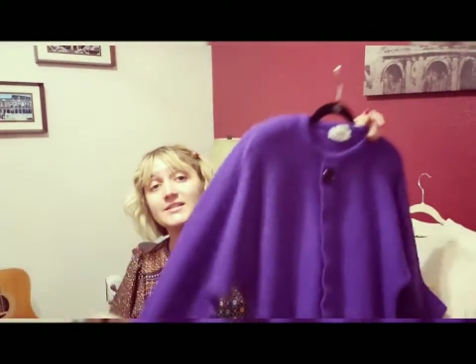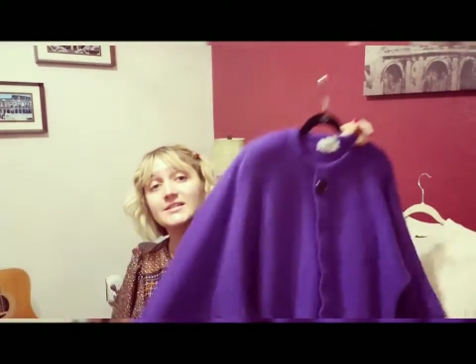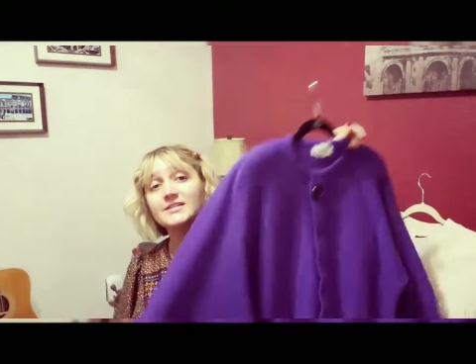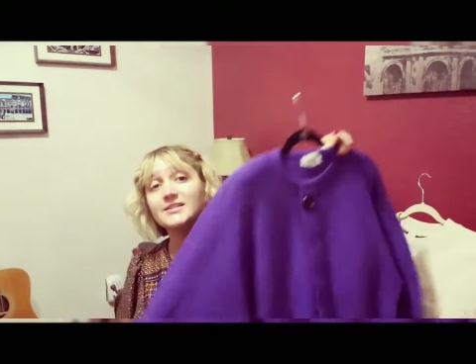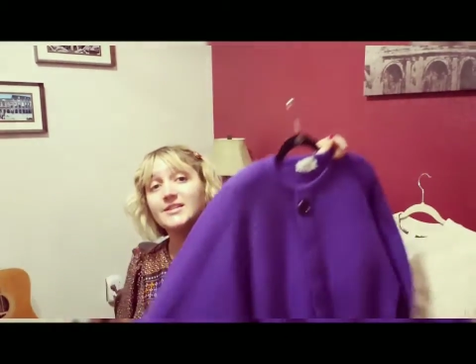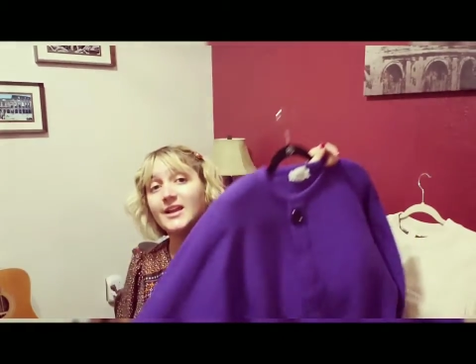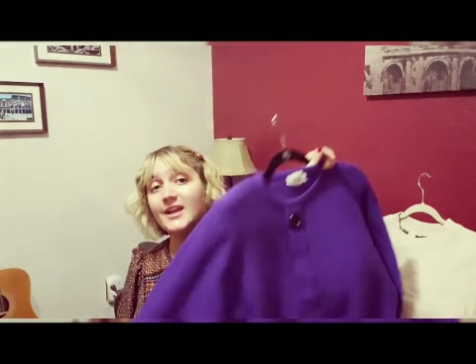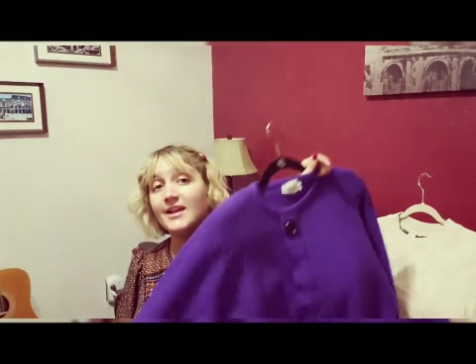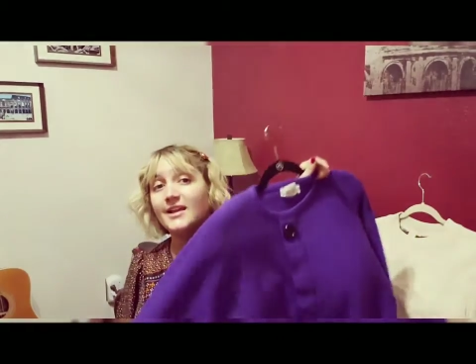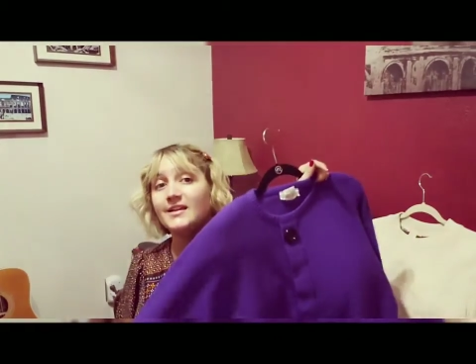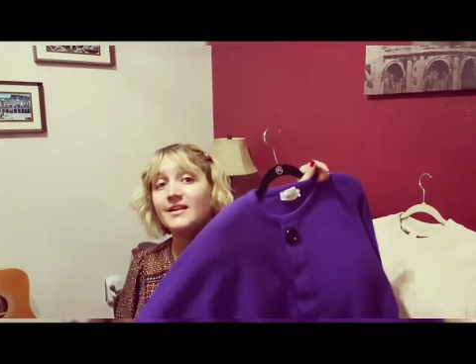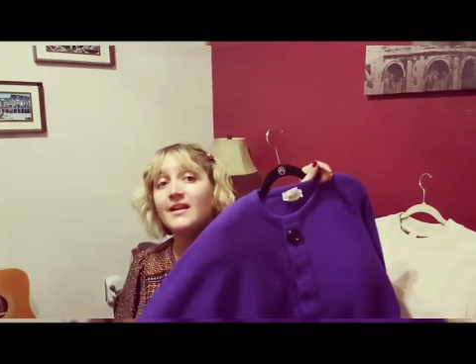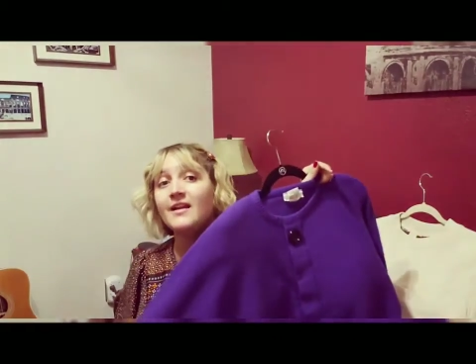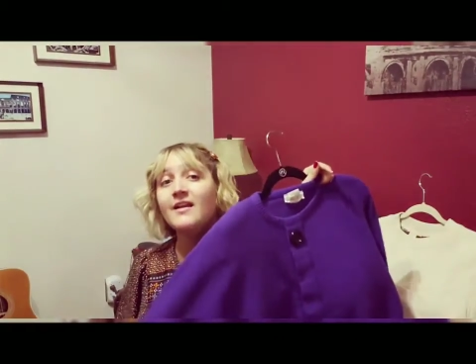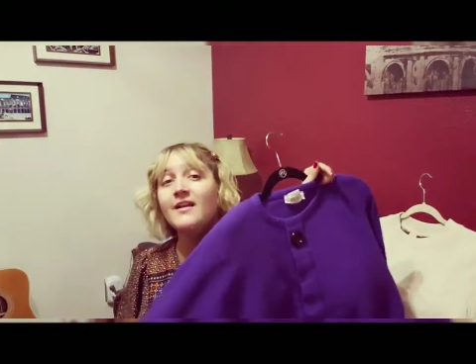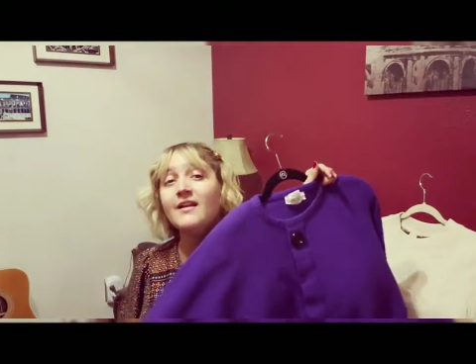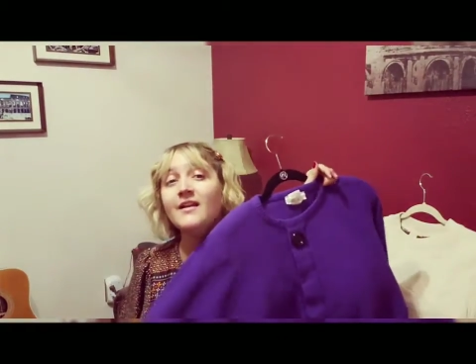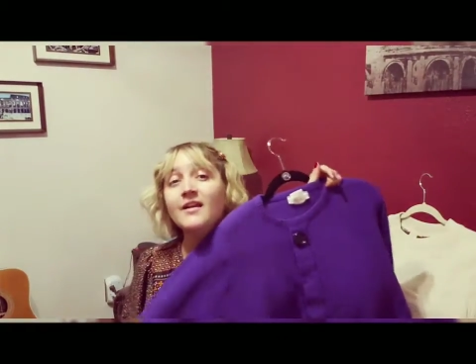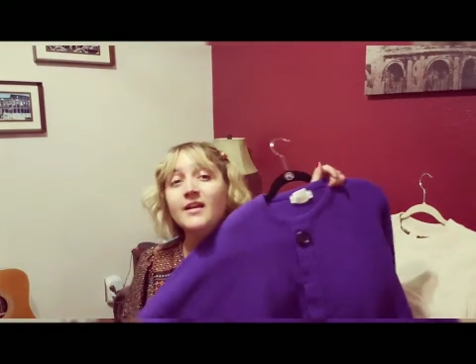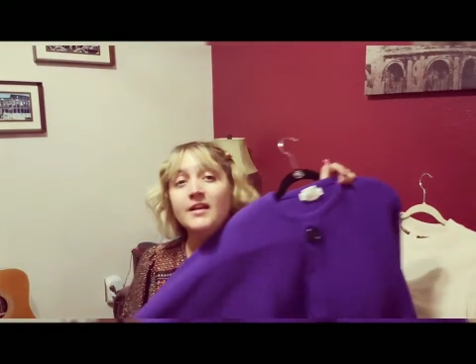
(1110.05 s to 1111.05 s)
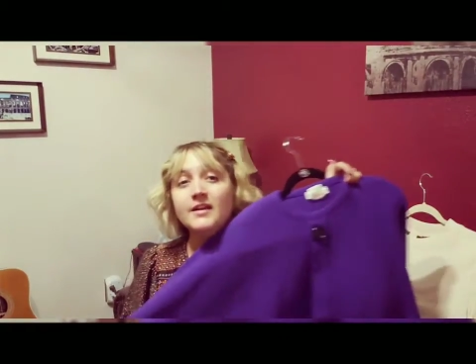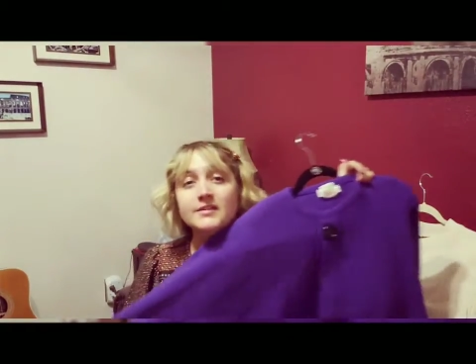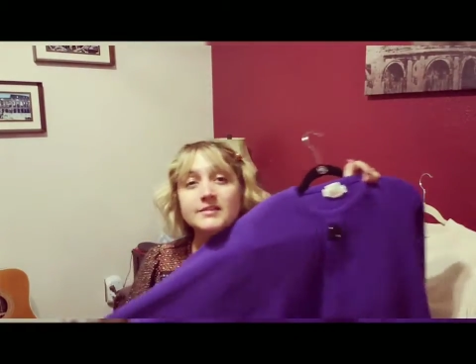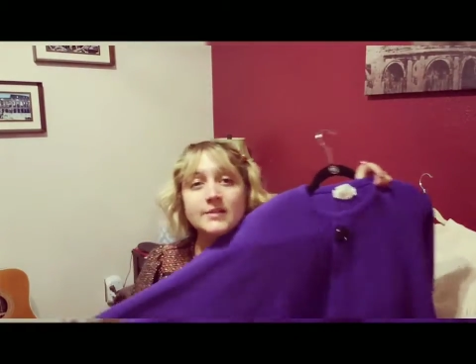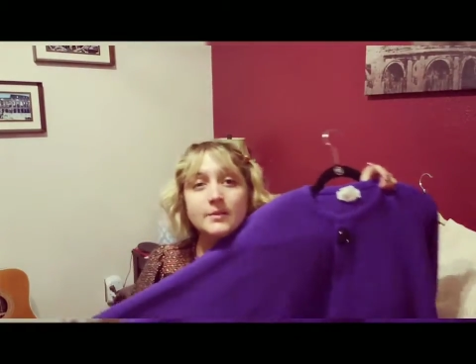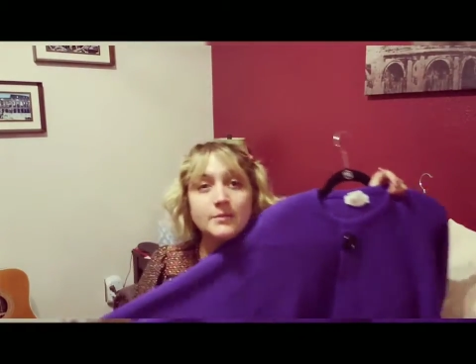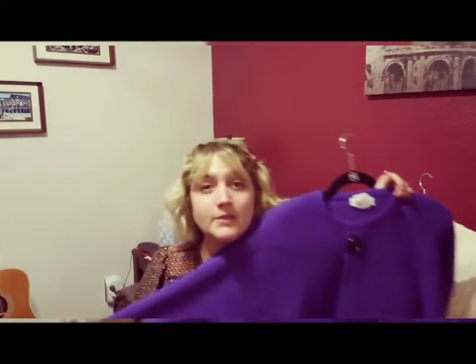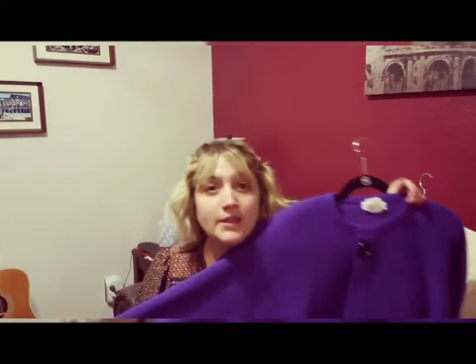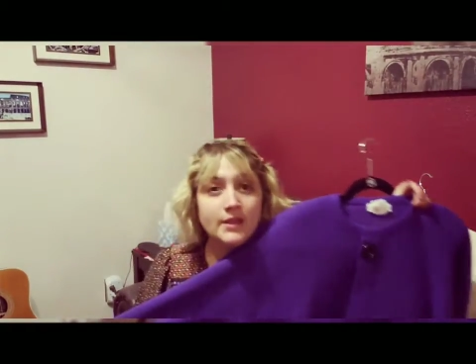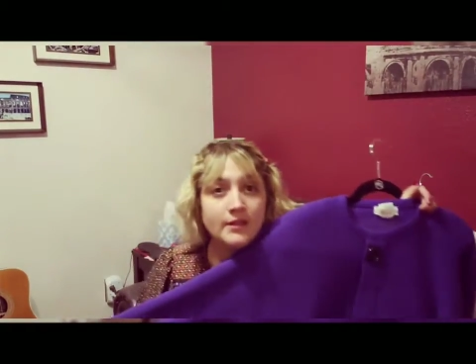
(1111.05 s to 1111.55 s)
is like
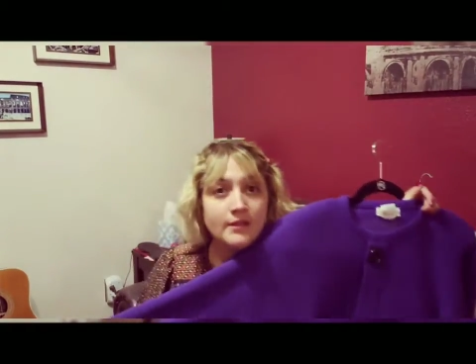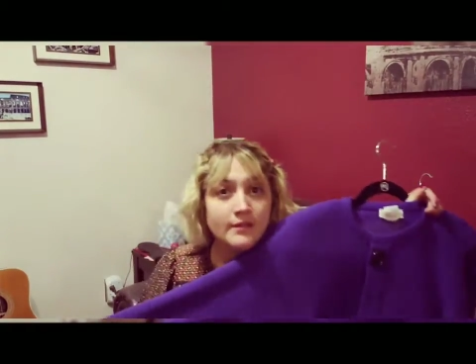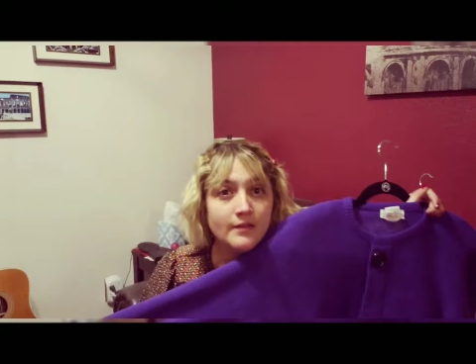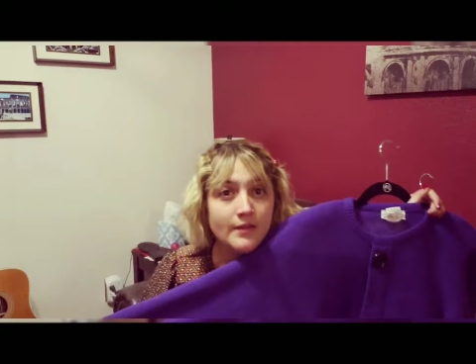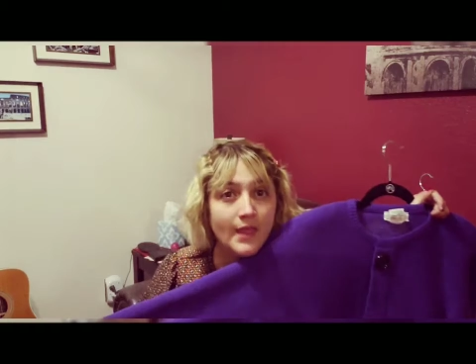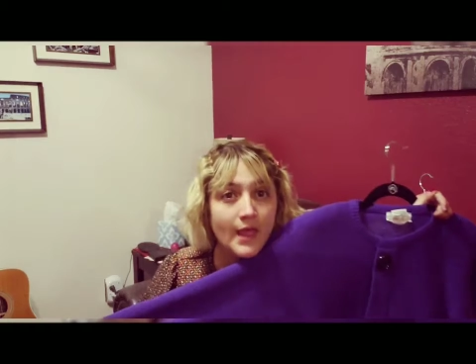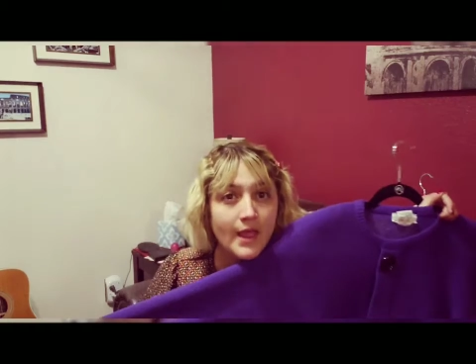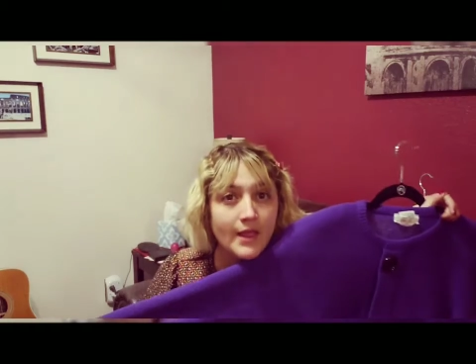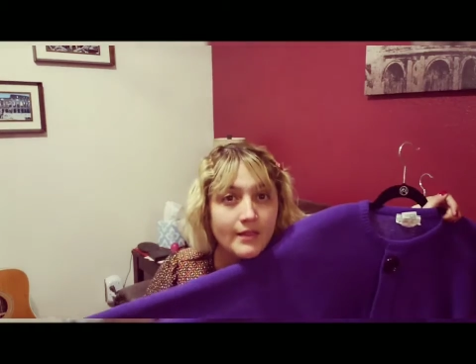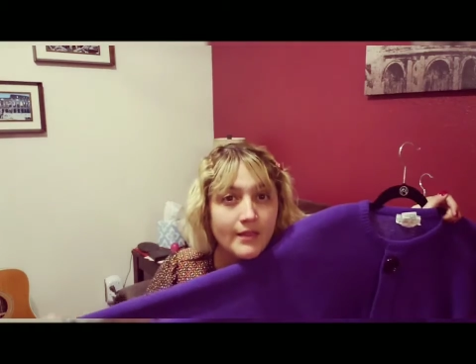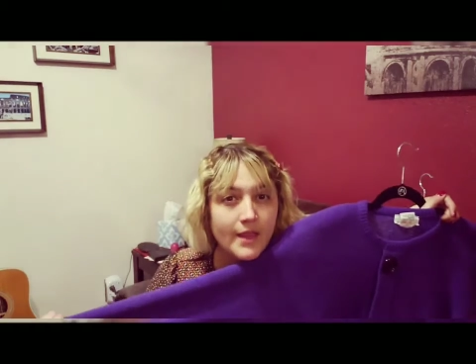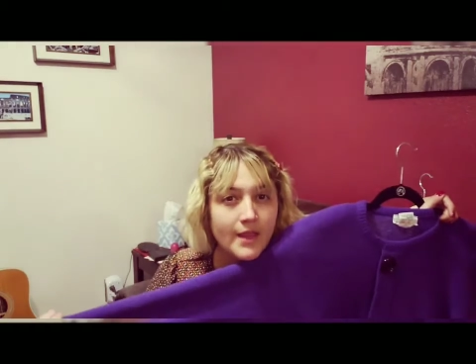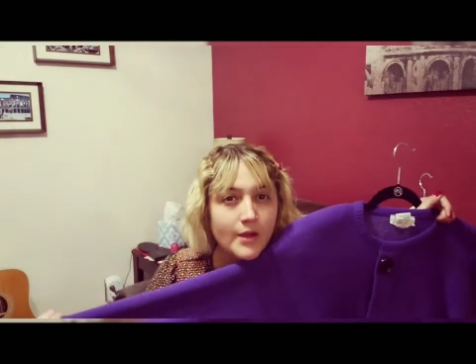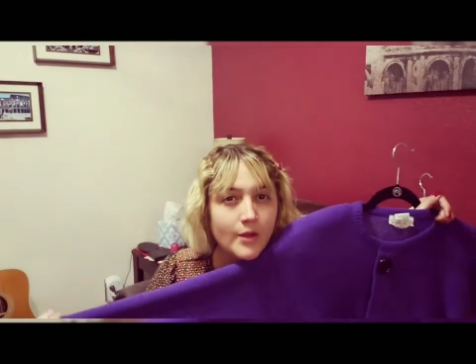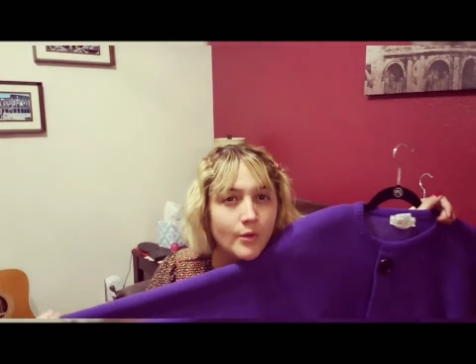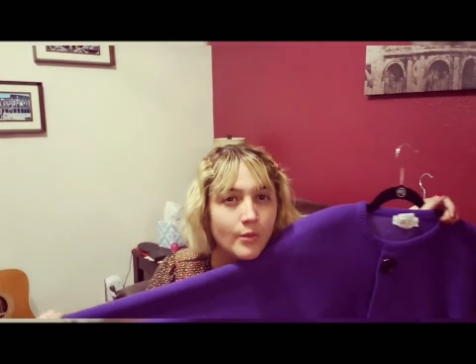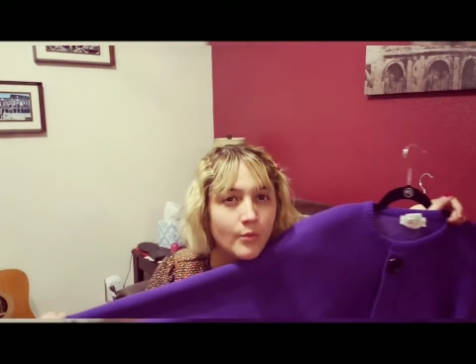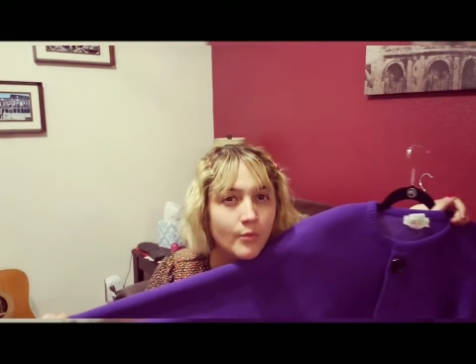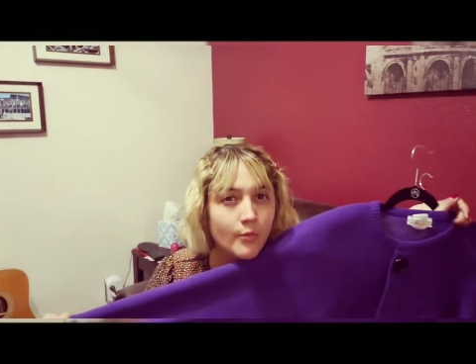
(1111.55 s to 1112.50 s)
something that like